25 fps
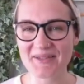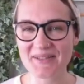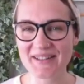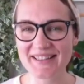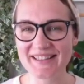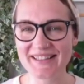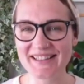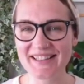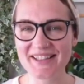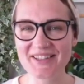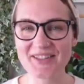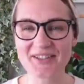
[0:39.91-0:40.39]

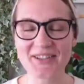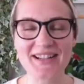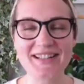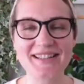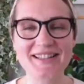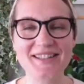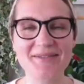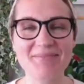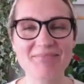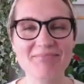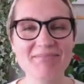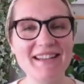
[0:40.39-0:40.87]
in this
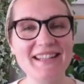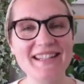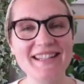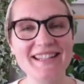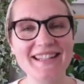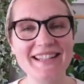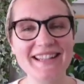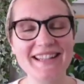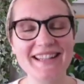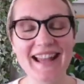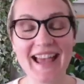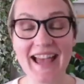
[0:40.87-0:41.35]

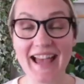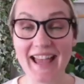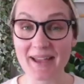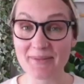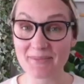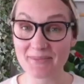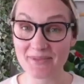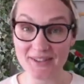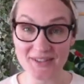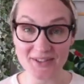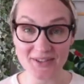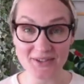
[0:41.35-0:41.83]
transmission. I
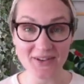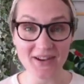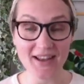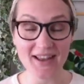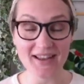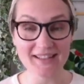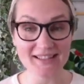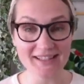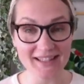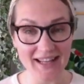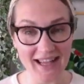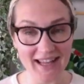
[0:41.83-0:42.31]
am so
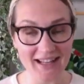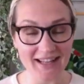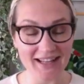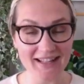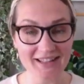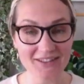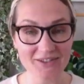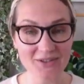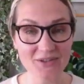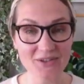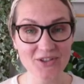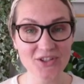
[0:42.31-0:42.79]

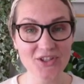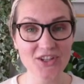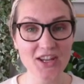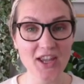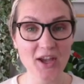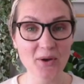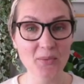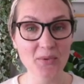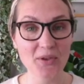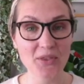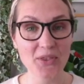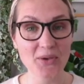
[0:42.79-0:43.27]
excited to
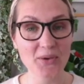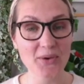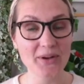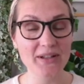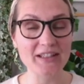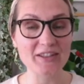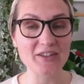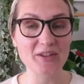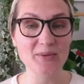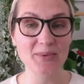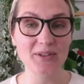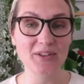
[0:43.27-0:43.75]
share with you a
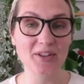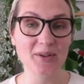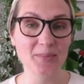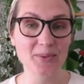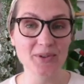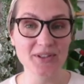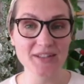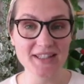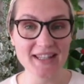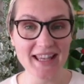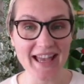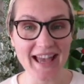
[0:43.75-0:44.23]
little bit
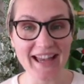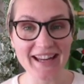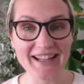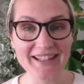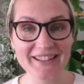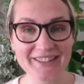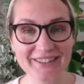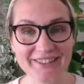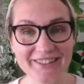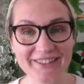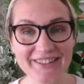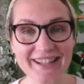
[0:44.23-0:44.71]
about the
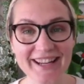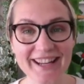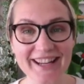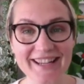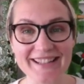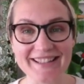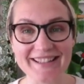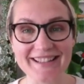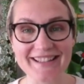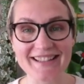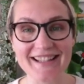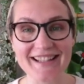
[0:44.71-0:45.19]

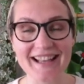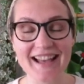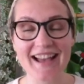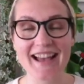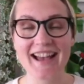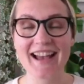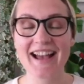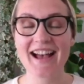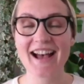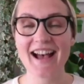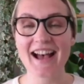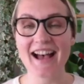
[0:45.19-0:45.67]
Arcturians
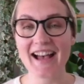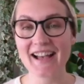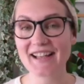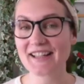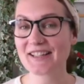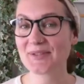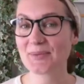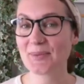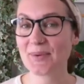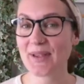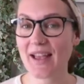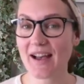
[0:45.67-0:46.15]

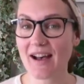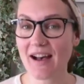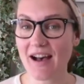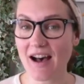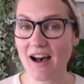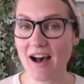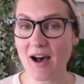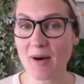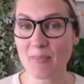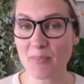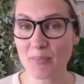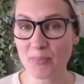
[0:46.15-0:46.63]
as we are
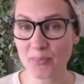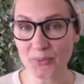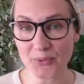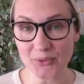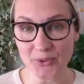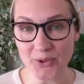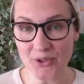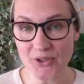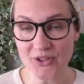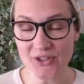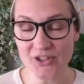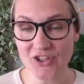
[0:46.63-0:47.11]

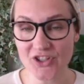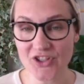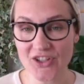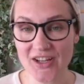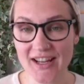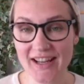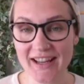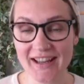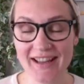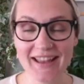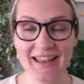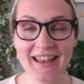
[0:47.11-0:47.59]

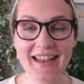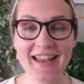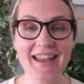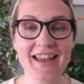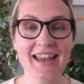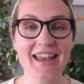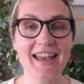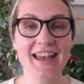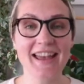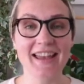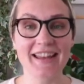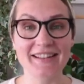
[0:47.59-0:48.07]
approaching
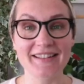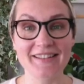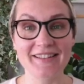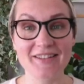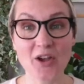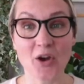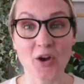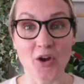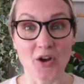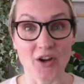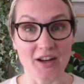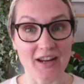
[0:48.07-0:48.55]

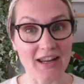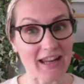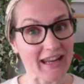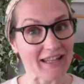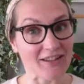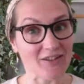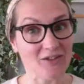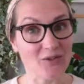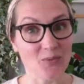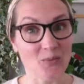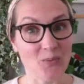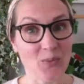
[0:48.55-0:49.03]
the
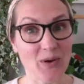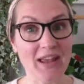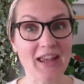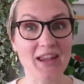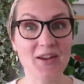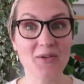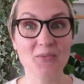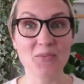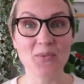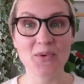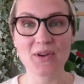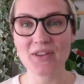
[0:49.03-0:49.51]

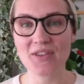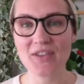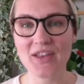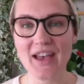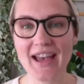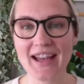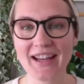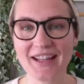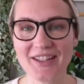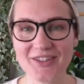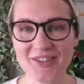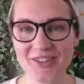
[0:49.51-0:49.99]
gateway with
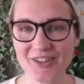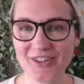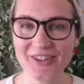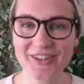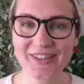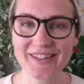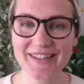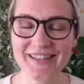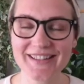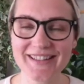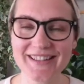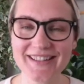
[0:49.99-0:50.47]

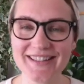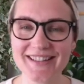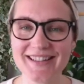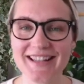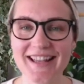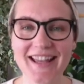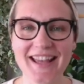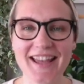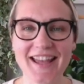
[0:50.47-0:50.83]
Arcturus,